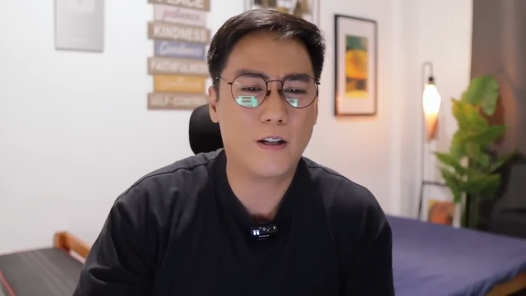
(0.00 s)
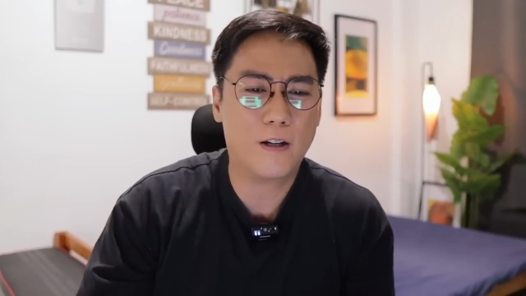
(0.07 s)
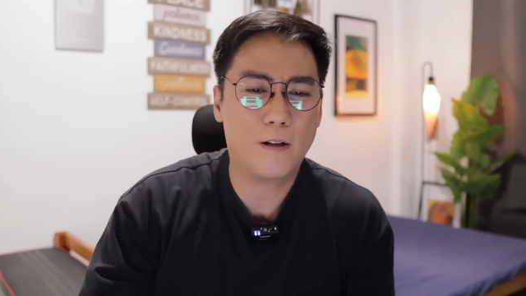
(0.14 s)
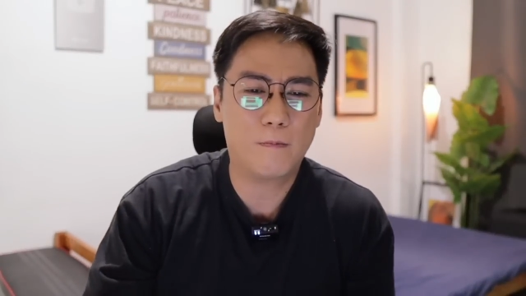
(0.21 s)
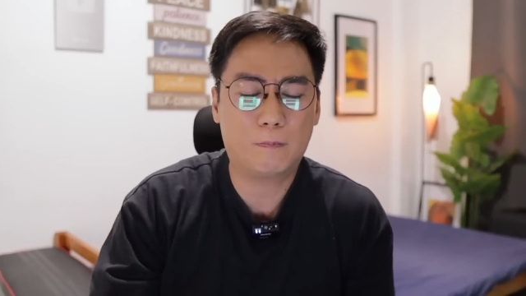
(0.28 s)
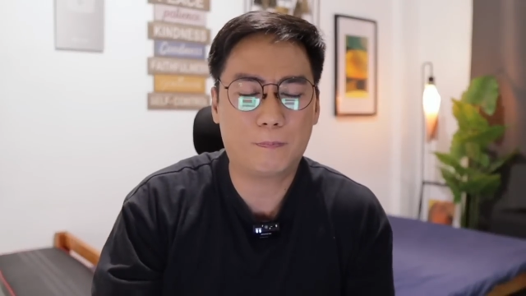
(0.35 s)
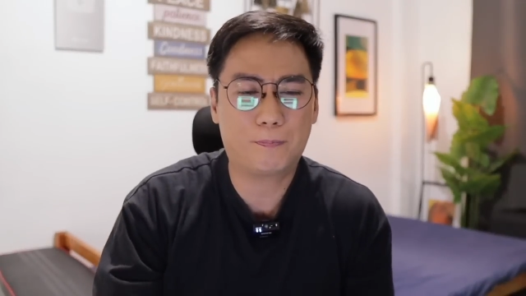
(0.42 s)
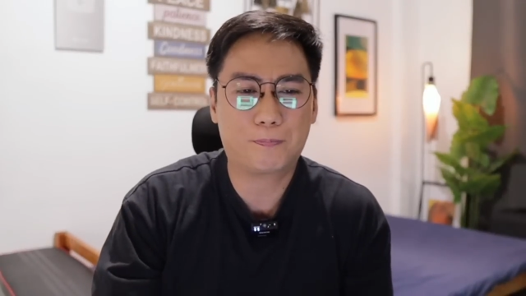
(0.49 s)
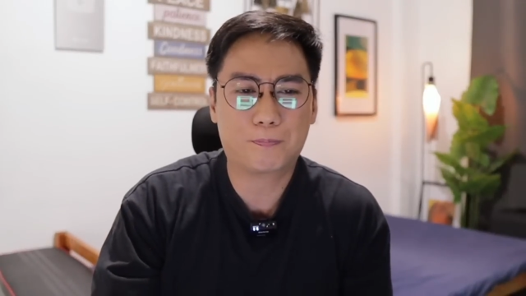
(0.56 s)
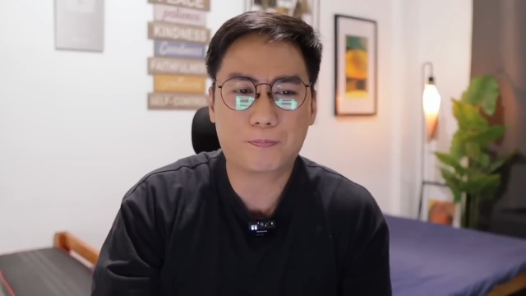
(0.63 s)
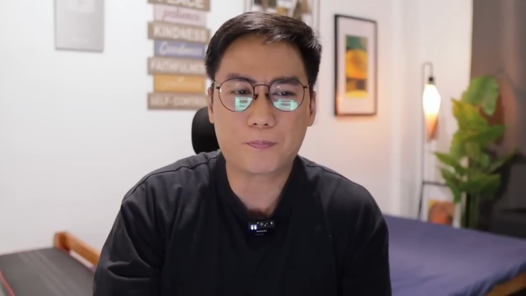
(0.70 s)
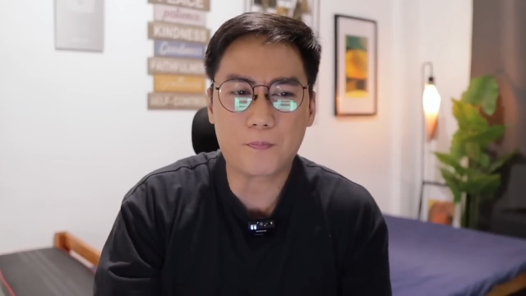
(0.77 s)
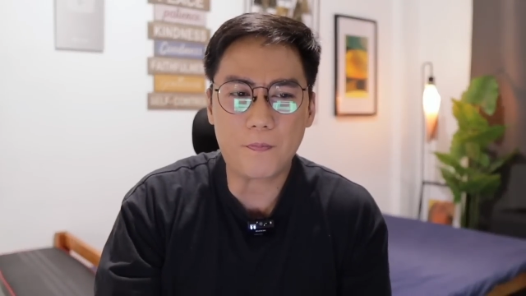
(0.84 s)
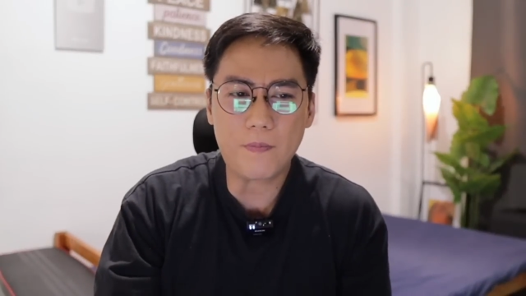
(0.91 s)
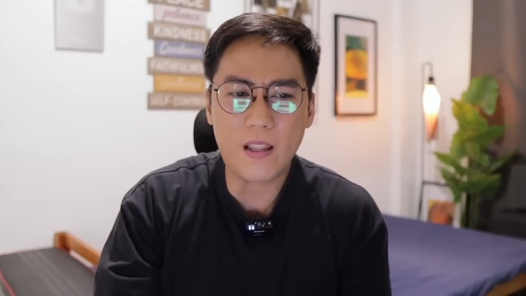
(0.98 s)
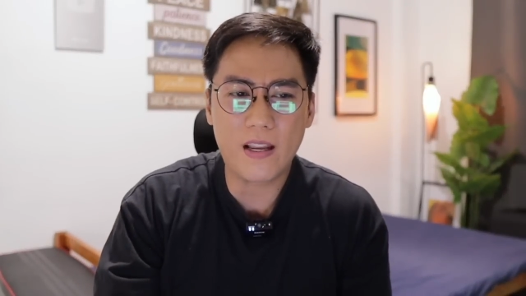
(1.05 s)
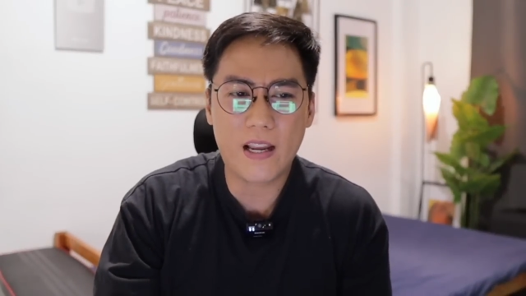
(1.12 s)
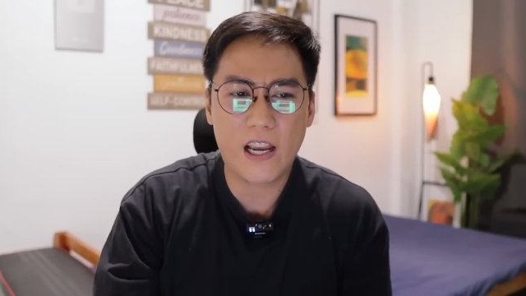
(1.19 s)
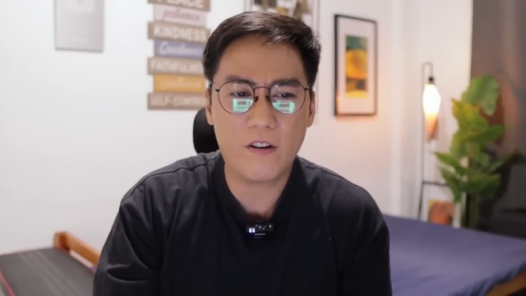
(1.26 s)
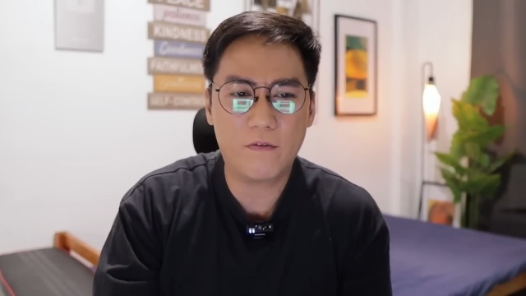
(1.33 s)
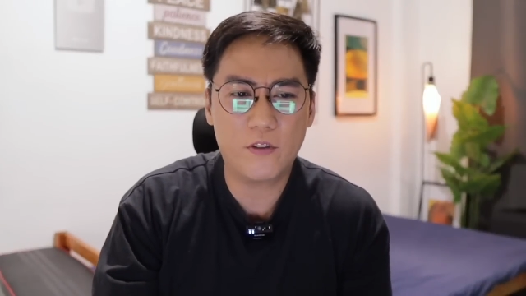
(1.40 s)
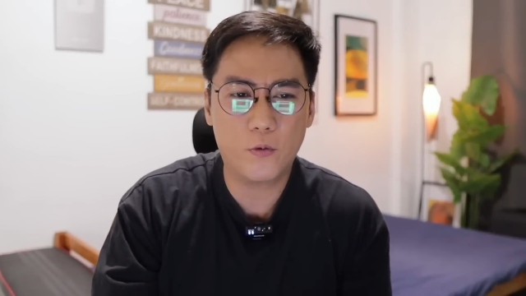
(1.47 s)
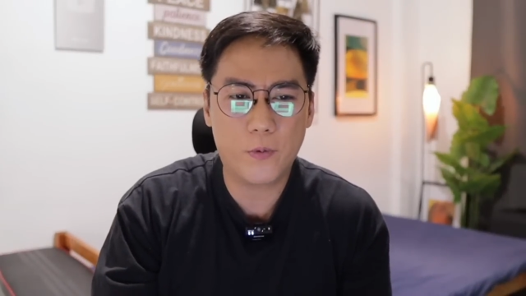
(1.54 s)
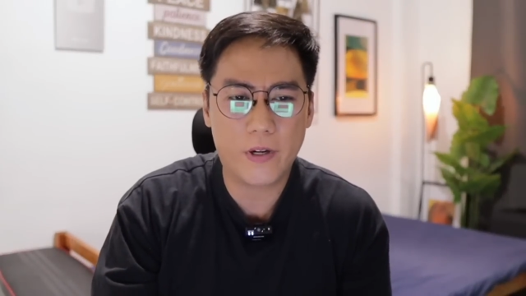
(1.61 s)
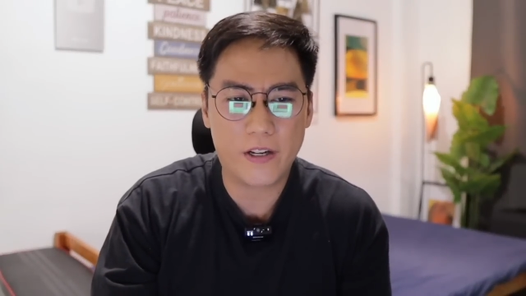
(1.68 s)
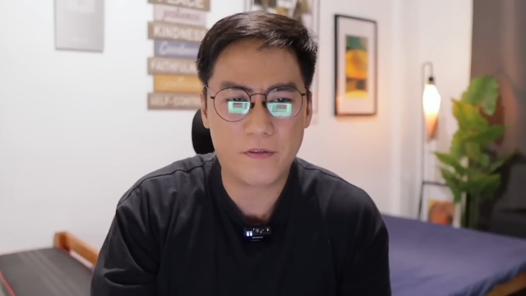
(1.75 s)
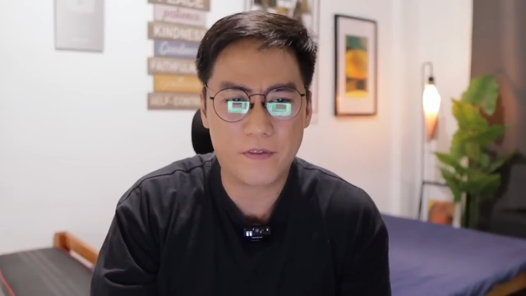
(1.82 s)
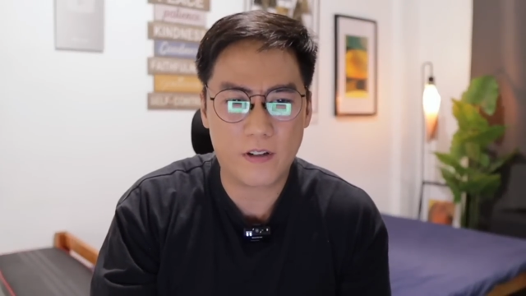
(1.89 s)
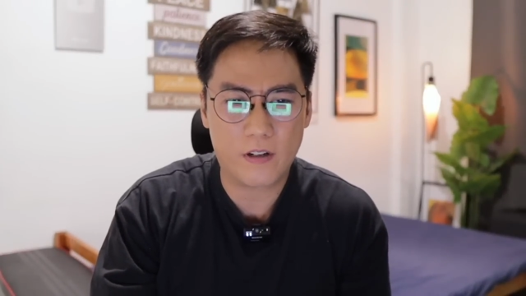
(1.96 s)
kind of
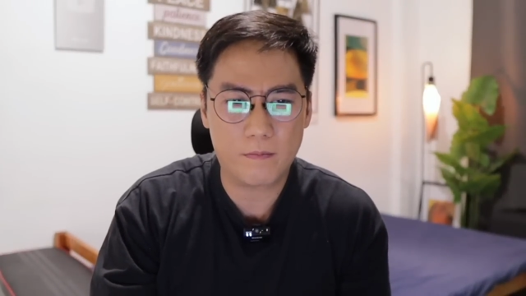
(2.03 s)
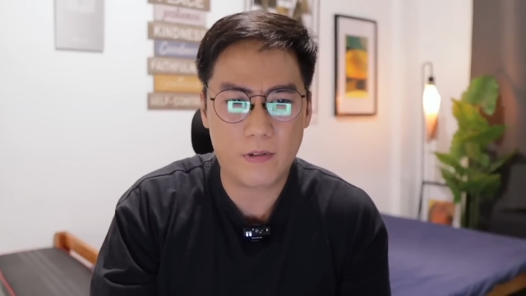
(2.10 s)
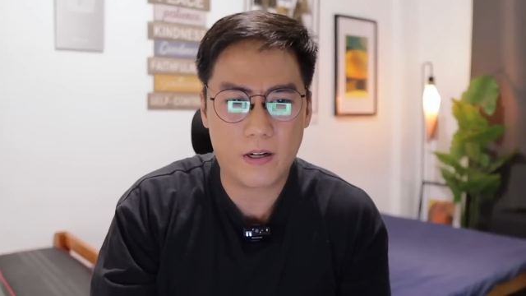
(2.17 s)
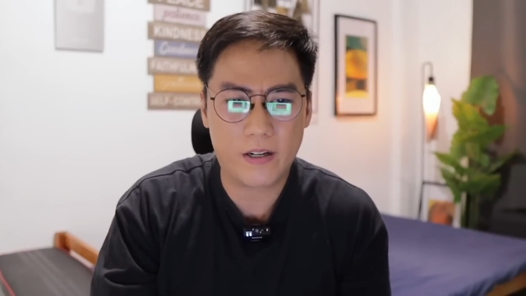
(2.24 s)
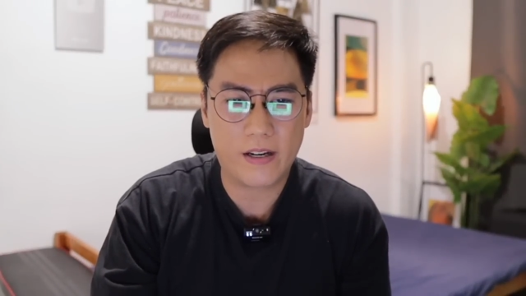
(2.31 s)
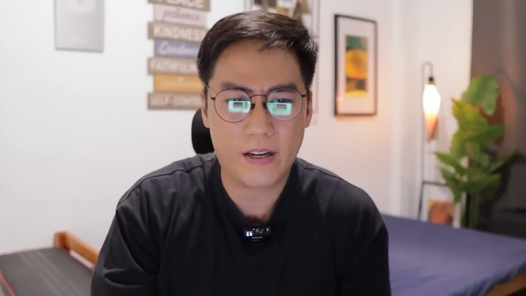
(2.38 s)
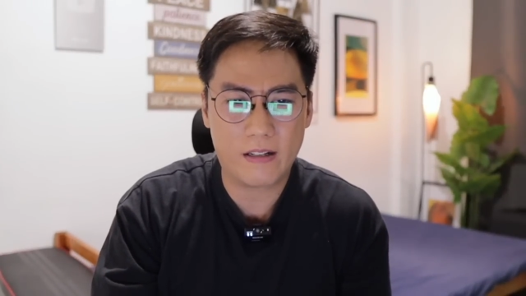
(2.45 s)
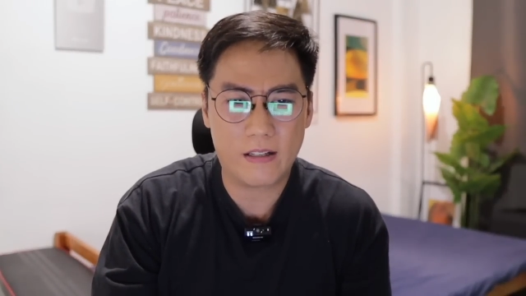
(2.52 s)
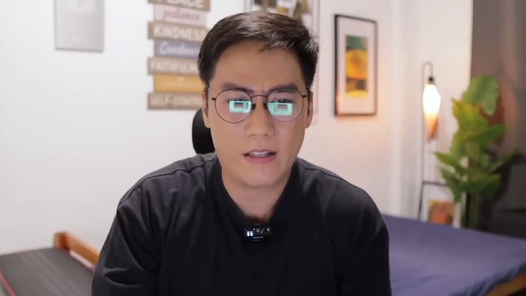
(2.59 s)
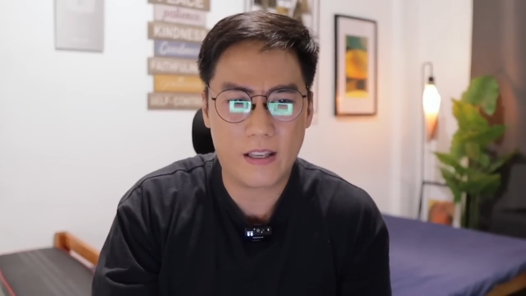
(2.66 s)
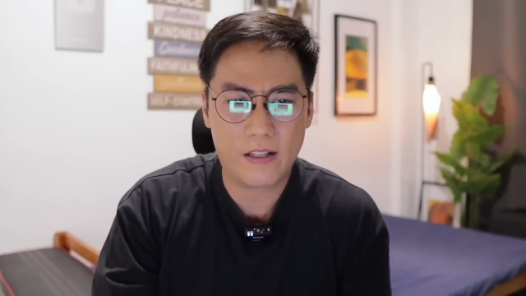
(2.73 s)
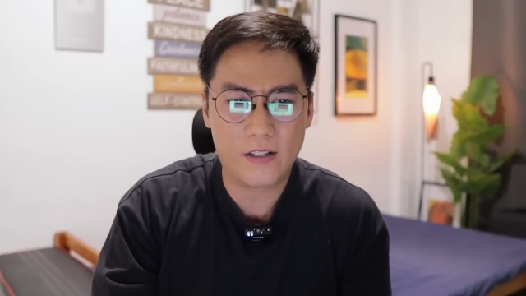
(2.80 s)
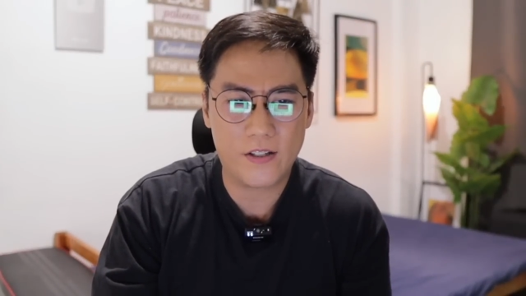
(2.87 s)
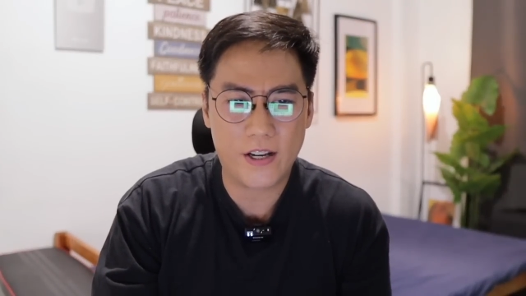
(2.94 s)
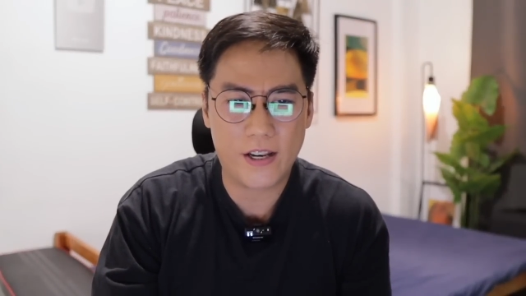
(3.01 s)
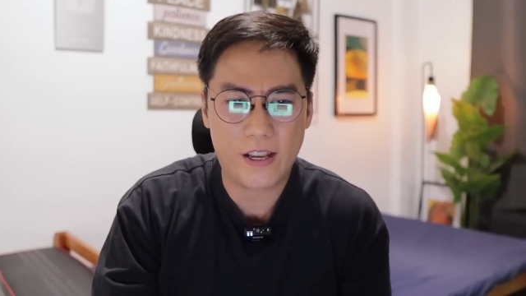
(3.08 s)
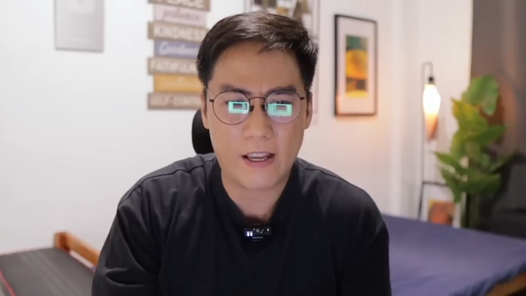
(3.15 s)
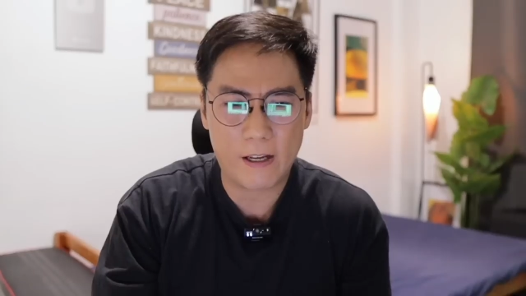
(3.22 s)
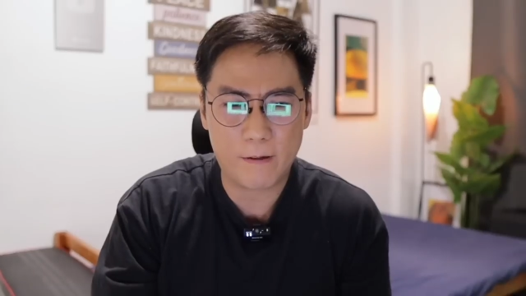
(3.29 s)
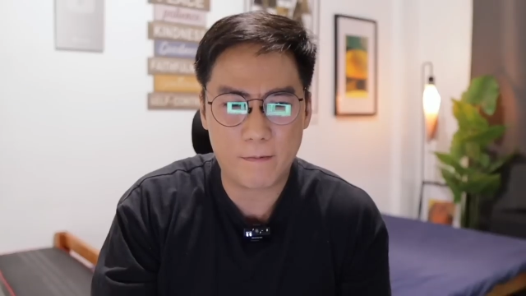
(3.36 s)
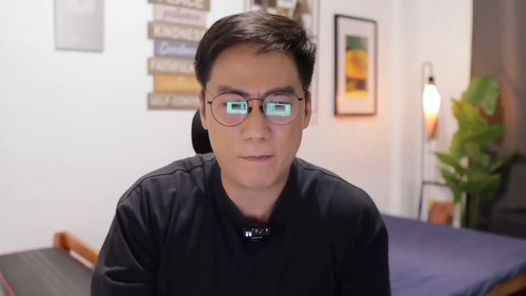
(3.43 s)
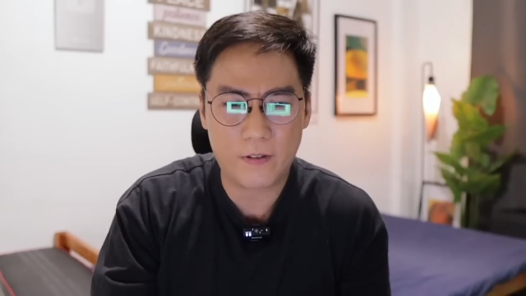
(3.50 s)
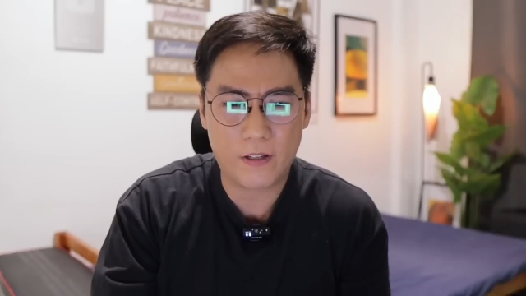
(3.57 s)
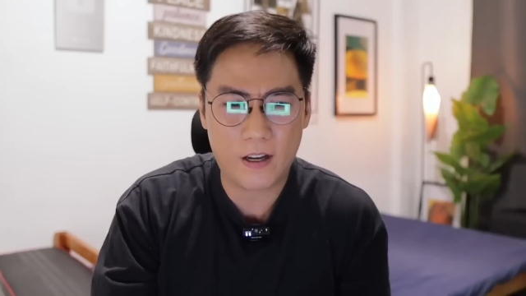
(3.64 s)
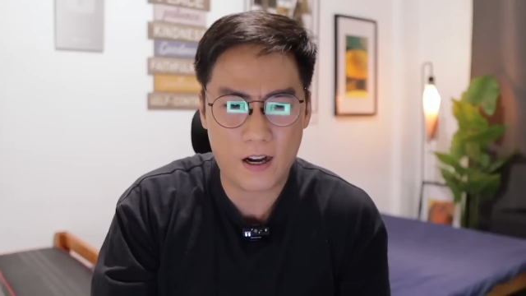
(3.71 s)
duet from Marielle and JM,